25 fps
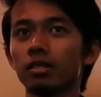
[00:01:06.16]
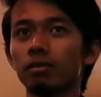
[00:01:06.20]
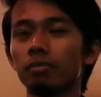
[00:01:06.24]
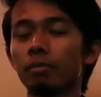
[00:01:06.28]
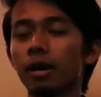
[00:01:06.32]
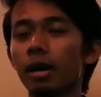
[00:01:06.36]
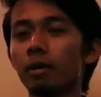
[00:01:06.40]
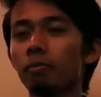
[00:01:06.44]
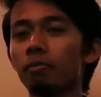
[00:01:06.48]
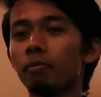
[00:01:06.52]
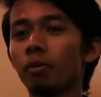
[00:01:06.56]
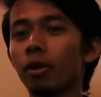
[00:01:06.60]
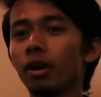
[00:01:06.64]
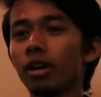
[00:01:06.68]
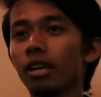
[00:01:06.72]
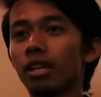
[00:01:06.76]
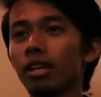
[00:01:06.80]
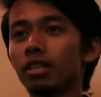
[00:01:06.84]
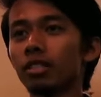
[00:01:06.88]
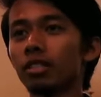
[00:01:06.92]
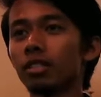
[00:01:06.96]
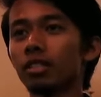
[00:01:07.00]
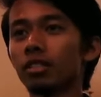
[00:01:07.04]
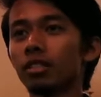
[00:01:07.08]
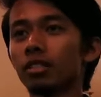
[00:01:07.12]
my point
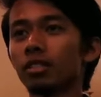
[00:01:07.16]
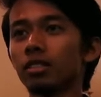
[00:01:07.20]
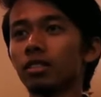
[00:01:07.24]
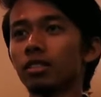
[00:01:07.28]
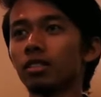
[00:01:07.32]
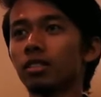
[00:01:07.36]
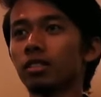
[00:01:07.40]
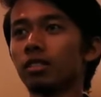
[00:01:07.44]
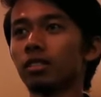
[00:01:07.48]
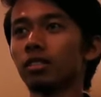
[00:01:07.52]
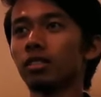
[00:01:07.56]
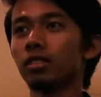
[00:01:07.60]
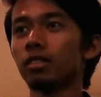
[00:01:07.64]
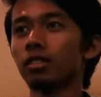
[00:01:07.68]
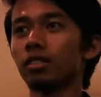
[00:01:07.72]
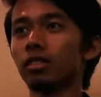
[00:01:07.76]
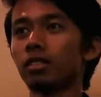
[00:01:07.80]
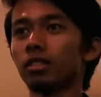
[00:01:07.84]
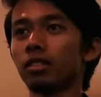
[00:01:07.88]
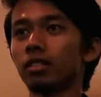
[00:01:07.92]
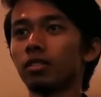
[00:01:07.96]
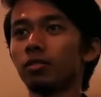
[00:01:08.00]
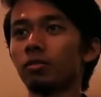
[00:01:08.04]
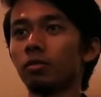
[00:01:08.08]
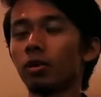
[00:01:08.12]
is
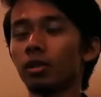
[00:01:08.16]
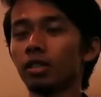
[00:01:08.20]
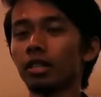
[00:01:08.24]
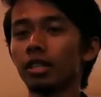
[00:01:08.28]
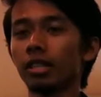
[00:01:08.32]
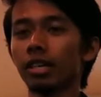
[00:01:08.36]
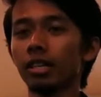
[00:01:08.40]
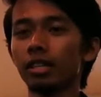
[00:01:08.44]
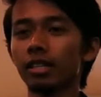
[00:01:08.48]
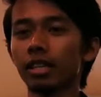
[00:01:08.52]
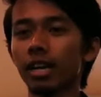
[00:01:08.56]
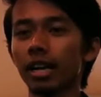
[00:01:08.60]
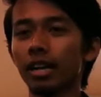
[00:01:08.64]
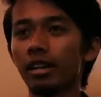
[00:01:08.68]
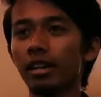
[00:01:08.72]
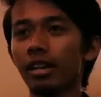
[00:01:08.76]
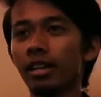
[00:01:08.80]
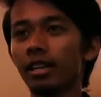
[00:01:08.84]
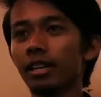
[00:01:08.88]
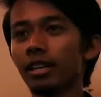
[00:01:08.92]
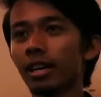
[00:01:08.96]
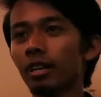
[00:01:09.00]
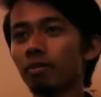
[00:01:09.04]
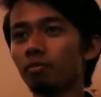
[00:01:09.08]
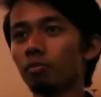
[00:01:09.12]
14 and
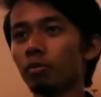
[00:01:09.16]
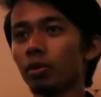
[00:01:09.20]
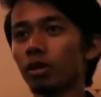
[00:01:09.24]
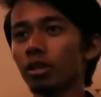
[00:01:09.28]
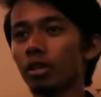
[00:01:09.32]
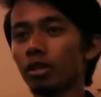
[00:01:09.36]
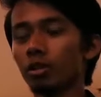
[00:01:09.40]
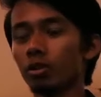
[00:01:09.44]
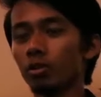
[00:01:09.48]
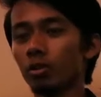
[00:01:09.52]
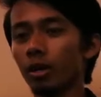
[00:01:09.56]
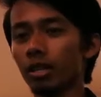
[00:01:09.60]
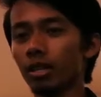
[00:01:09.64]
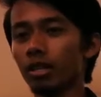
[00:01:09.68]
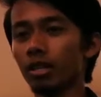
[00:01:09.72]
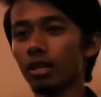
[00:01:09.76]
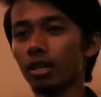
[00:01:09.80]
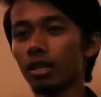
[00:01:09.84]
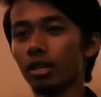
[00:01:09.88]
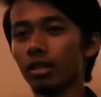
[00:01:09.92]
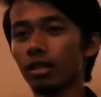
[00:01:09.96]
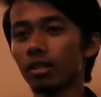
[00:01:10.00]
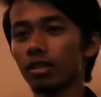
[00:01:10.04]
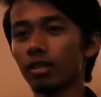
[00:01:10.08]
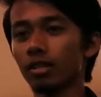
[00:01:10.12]
Lindan point is 20.